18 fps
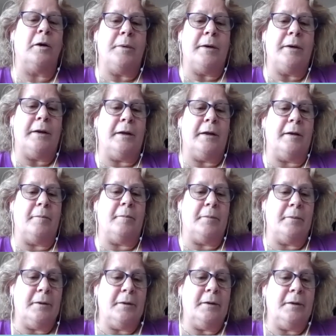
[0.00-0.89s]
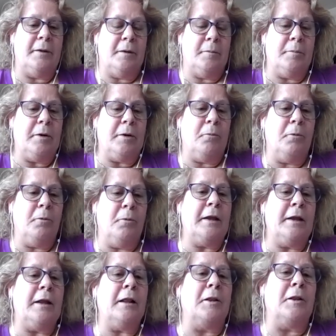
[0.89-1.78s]
But we're
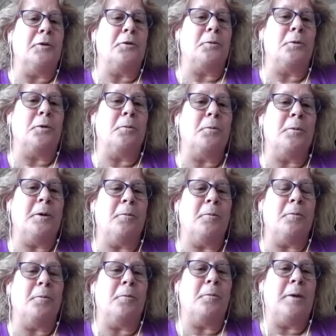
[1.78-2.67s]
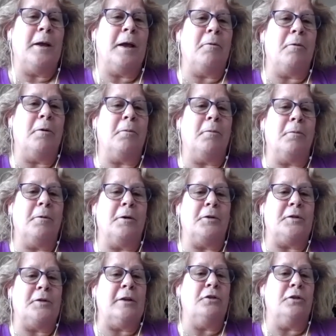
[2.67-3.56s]
getting close. We're
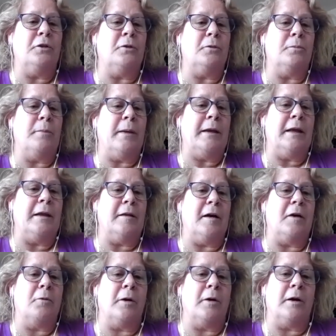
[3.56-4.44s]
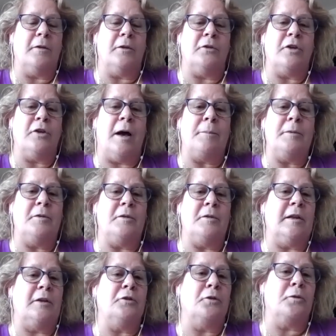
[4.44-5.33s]
essential. Making ductwork in the shop is
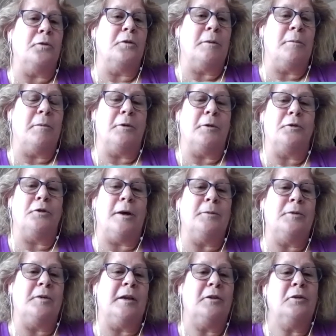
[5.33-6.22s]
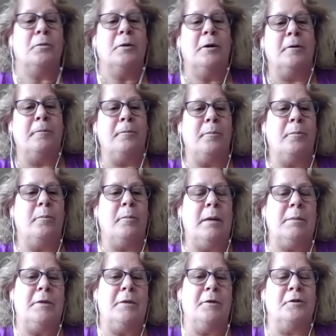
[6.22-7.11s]
essential for some of those job sites. Well,
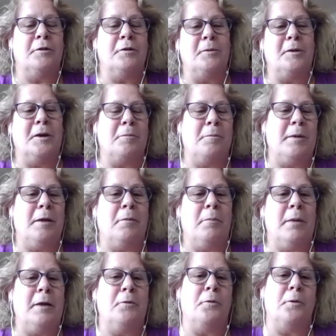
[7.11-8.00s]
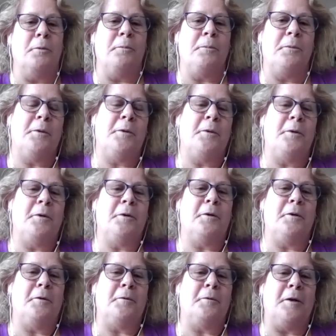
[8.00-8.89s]
maybe there's some duct being made for
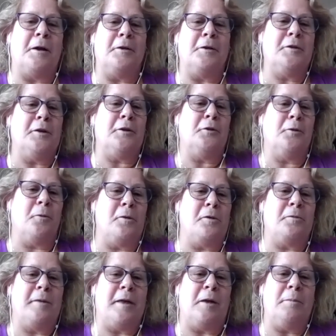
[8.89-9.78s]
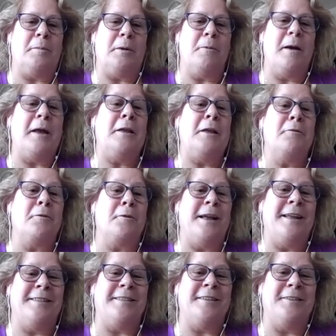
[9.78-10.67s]
non-essential that'll be ready for
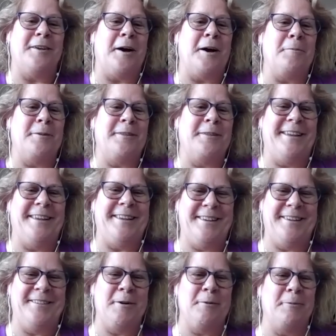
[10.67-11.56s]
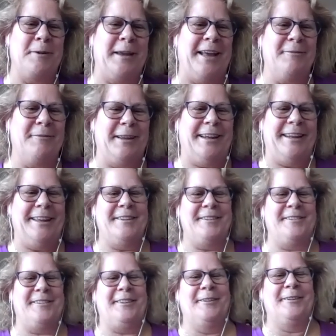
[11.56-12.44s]
hit the job when we get
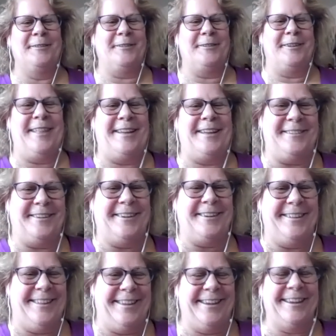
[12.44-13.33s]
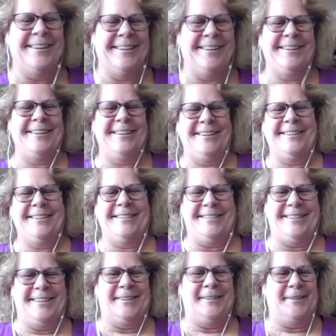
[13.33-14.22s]
released too. So that's a good thing. Yeah.
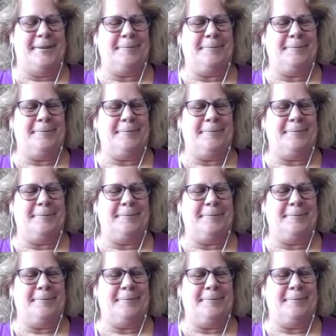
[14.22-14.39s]
So.